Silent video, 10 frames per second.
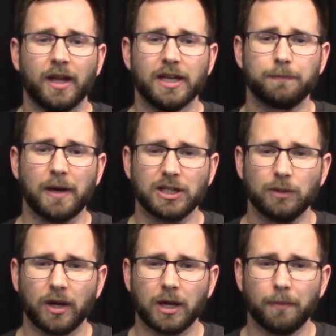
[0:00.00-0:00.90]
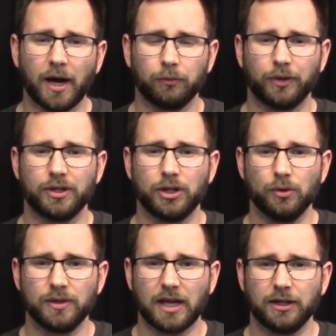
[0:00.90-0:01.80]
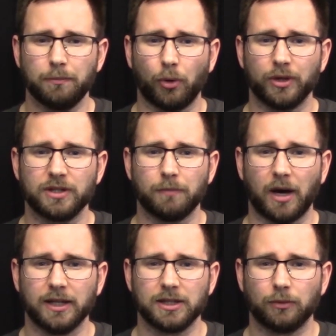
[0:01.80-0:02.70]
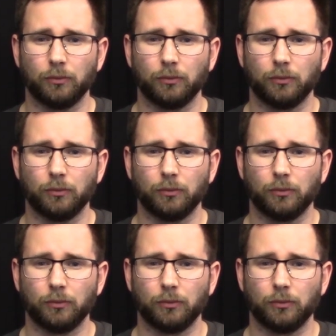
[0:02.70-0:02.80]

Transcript: especially when combined with the 2 standard points of might,